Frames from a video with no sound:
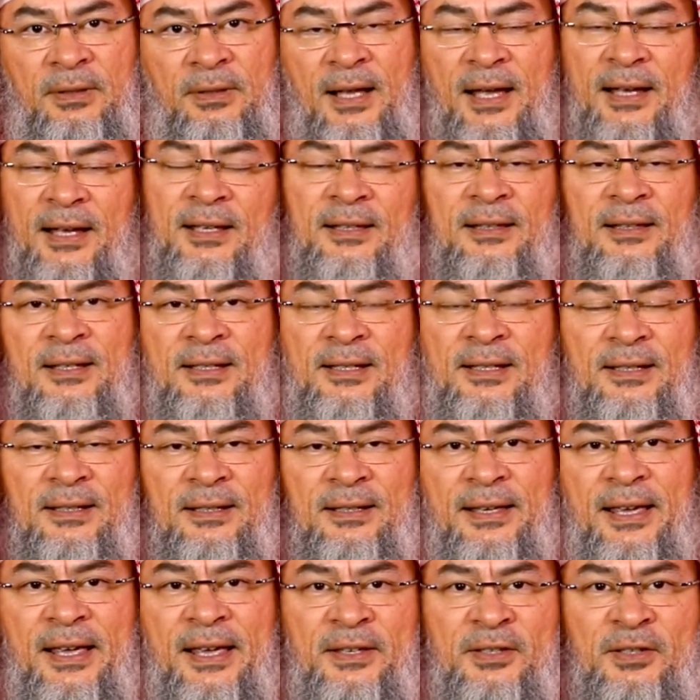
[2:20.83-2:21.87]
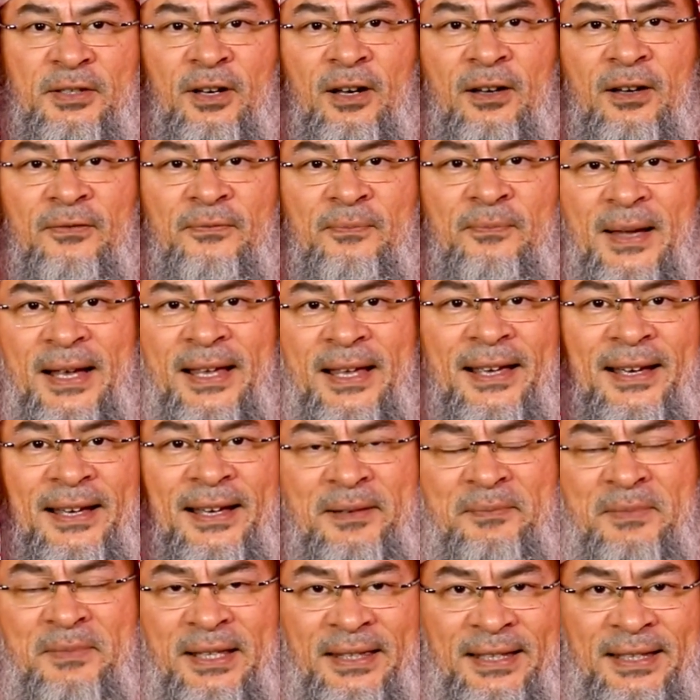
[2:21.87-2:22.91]
like in this case of
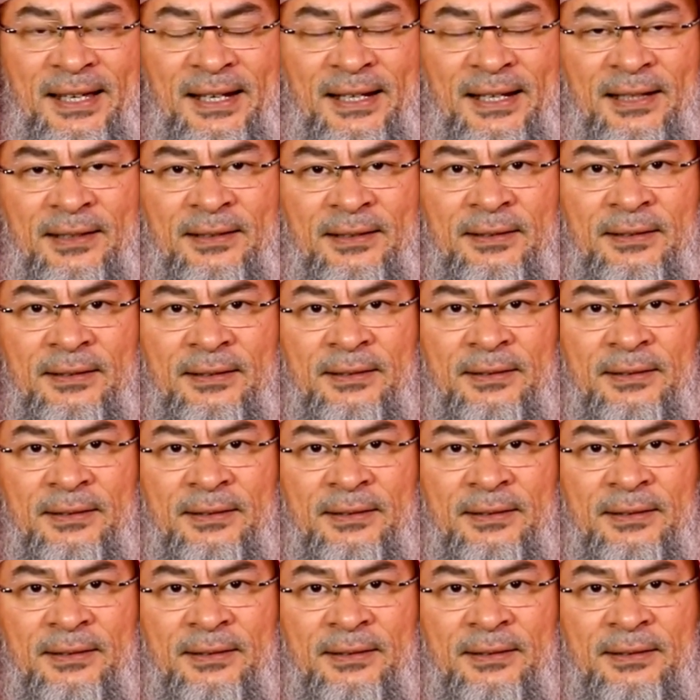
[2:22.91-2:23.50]
Mecca and Medina,